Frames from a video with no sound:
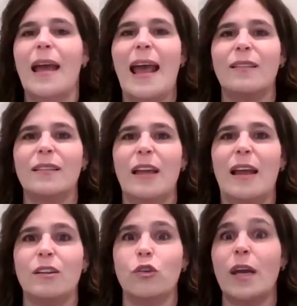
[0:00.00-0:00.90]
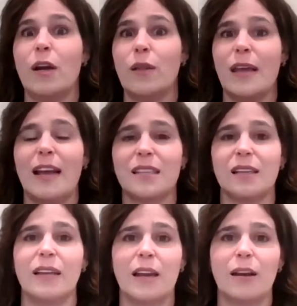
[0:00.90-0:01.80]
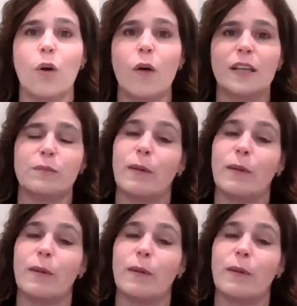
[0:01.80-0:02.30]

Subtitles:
and you hear the escalating noise,